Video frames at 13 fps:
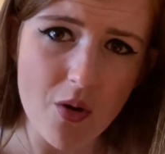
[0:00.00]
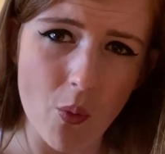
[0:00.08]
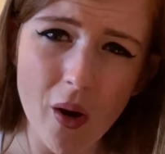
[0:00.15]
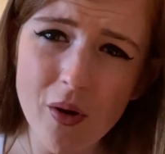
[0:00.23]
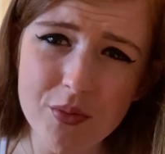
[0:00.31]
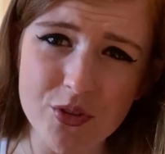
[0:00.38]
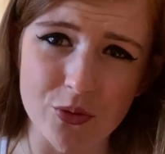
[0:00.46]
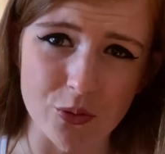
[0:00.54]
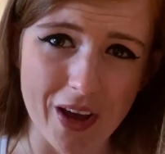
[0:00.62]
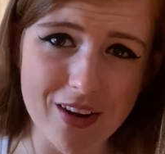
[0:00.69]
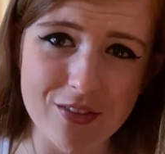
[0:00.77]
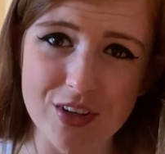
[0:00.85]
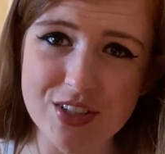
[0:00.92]
Welcome to
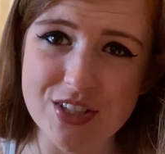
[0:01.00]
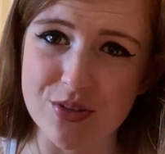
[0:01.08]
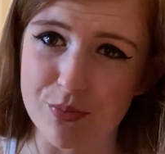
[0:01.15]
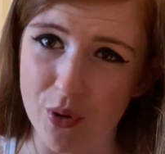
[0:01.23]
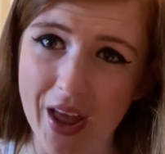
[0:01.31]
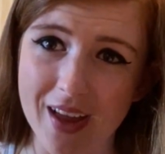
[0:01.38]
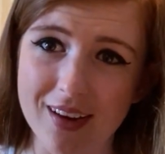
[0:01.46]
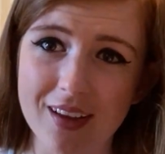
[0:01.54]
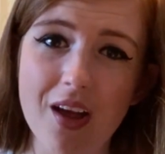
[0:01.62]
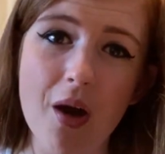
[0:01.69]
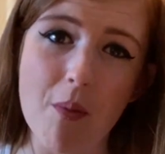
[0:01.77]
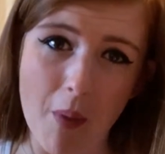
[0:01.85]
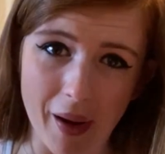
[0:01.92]
Red vs. Bread,
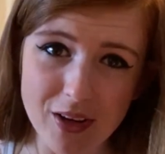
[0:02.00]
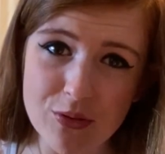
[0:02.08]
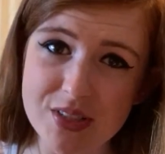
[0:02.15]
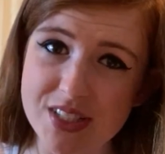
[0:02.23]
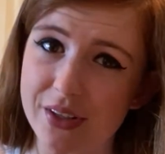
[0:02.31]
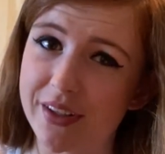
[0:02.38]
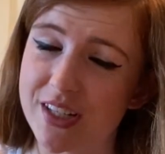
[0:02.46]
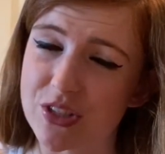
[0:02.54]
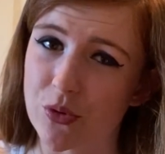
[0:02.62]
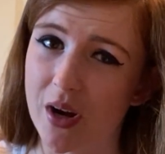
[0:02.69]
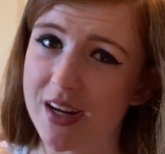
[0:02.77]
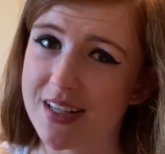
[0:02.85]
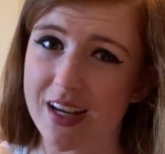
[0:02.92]
my new series
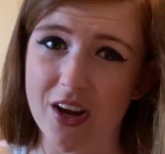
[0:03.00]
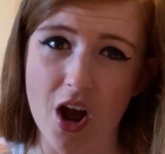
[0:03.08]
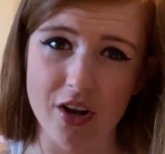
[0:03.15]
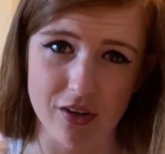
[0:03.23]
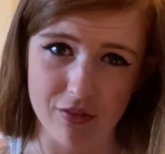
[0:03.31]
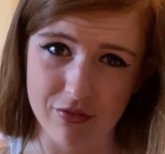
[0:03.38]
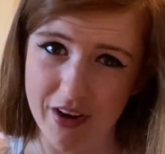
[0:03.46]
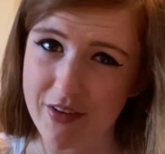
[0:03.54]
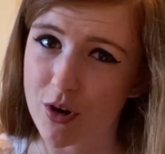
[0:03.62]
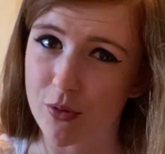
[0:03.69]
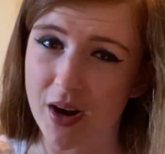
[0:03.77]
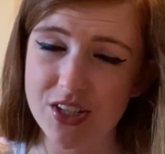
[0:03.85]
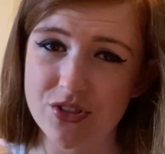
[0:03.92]
where I take on your
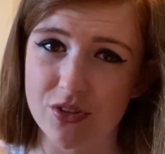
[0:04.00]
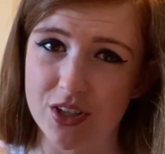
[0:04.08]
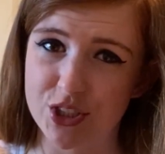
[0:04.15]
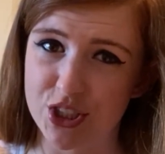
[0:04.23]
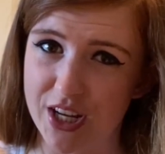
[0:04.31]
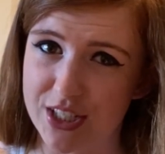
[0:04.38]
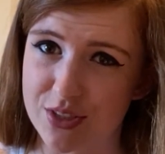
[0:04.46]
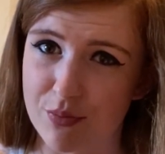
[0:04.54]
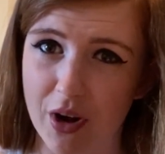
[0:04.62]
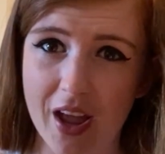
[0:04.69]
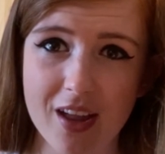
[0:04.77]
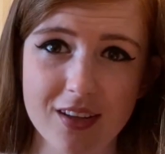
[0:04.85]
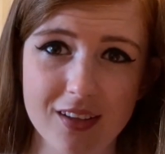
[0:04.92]
favorite restaurant chain's
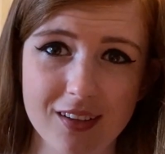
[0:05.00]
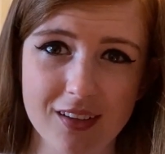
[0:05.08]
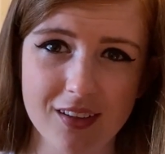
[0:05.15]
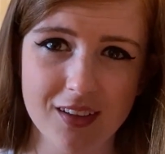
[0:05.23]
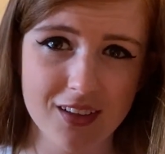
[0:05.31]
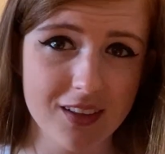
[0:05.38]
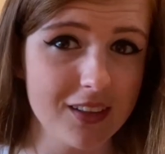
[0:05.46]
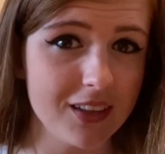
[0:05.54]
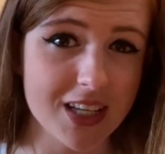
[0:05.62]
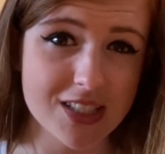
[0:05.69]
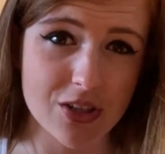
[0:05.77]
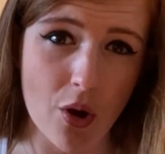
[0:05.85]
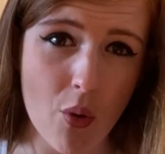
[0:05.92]
bread.
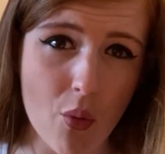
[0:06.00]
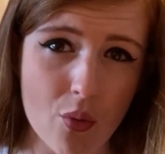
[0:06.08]
Let's go.